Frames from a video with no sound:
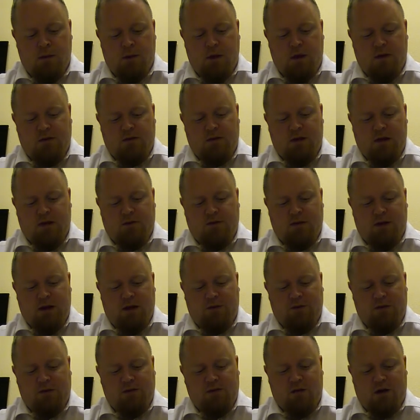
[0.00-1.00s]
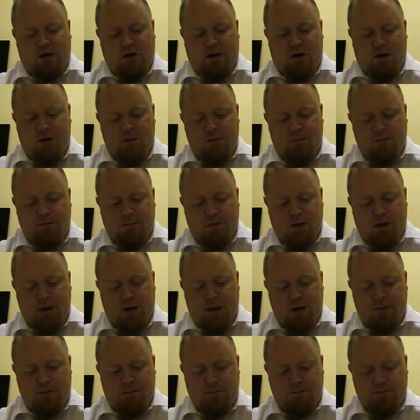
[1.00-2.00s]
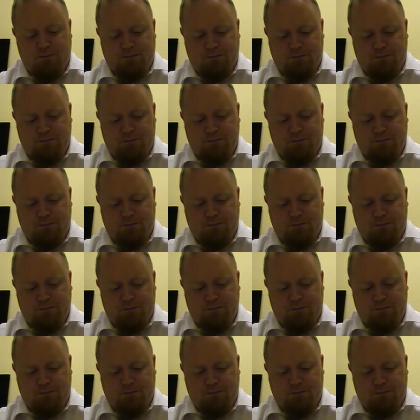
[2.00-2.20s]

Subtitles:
it's a lovely, lovely cider. And